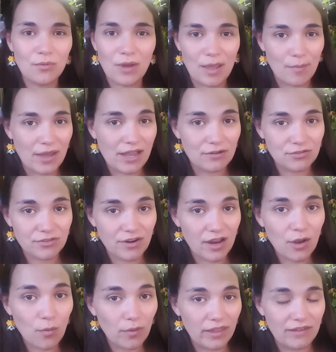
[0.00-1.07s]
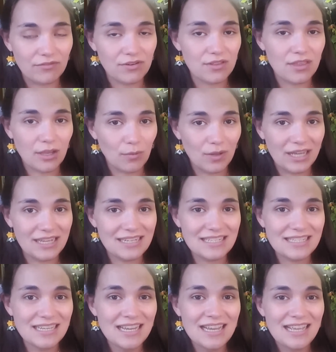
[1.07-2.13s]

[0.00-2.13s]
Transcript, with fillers: away by how tranquil everything was.